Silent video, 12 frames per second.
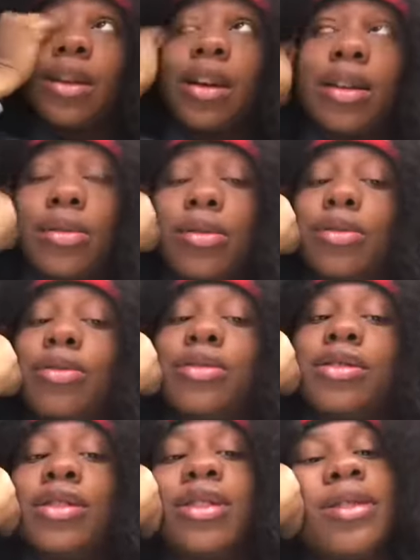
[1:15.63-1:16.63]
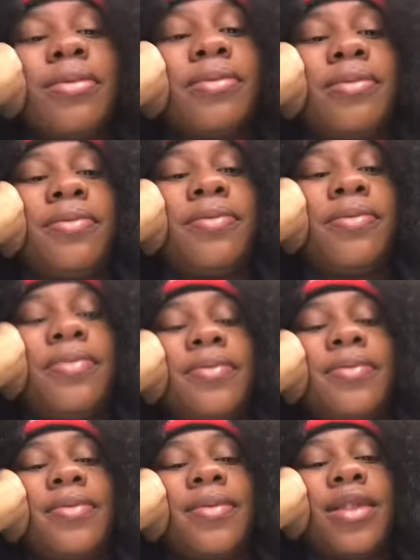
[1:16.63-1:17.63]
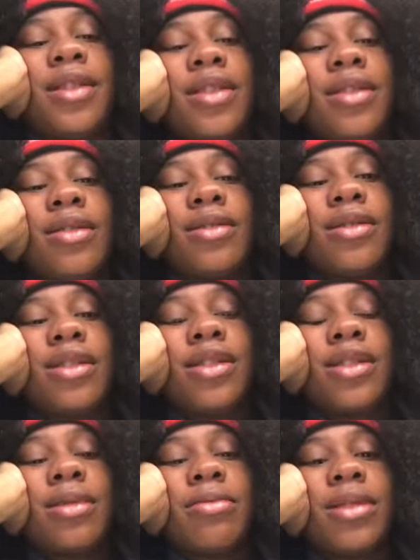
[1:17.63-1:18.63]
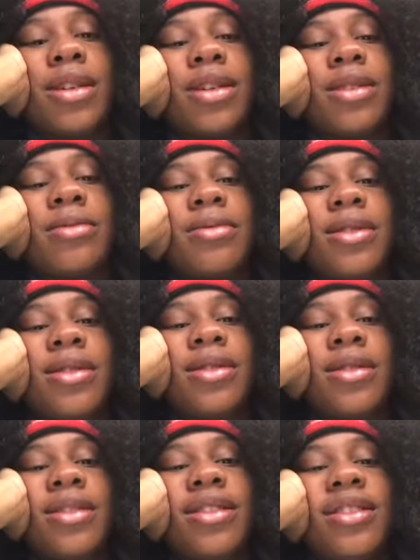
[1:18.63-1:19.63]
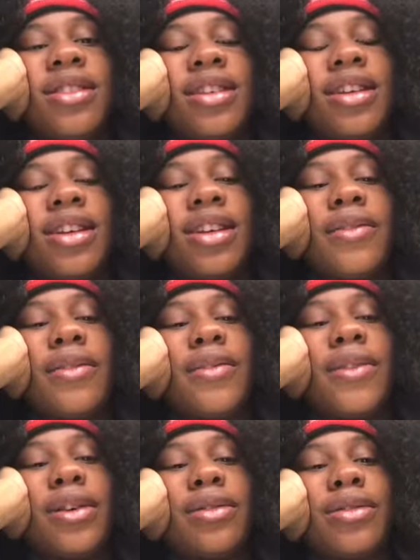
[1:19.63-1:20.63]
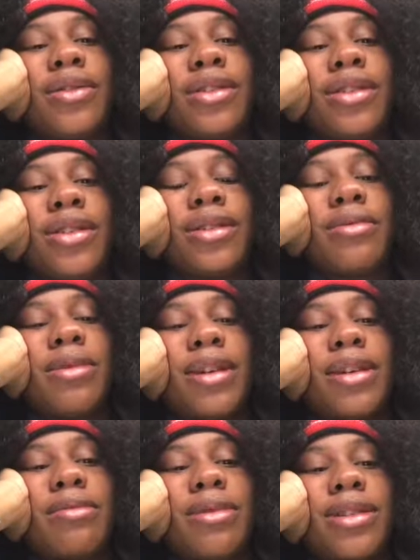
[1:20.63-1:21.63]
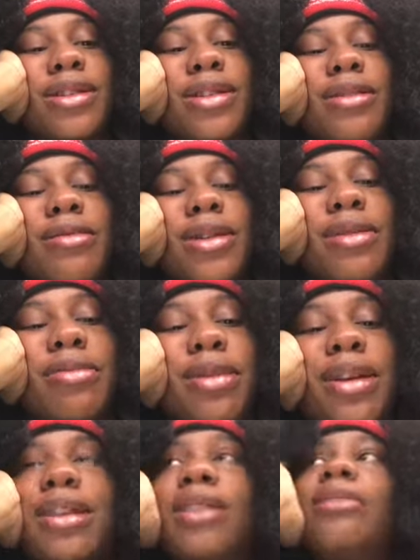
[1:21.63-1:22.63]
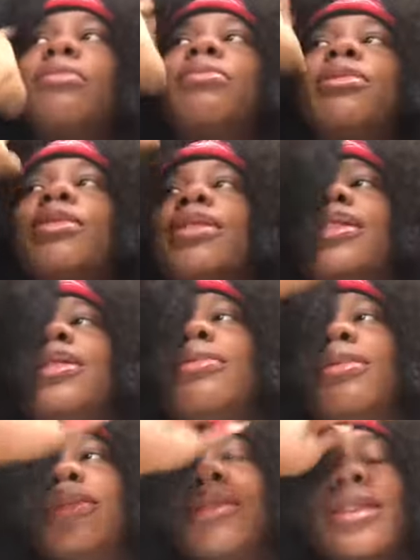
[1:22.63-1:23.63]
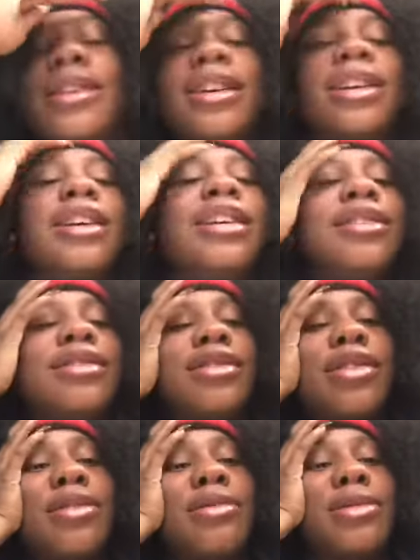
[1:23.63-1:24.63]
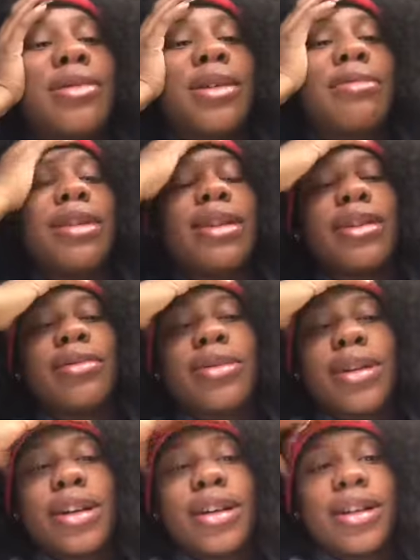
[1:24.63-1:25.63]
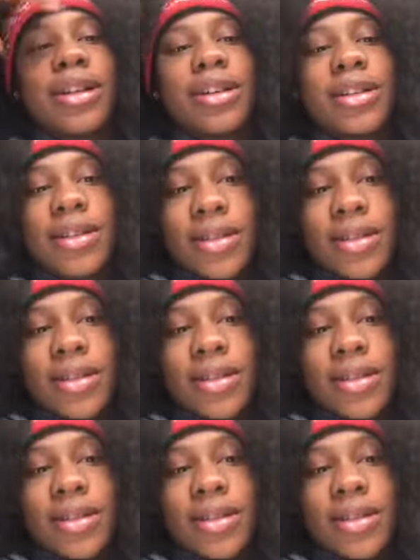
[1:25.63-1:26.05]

I don't go to sleep, only sometimes. And even if I go to sleep, my sleep get broken in the middle of the night, so I always wake up at like 3 o'clock.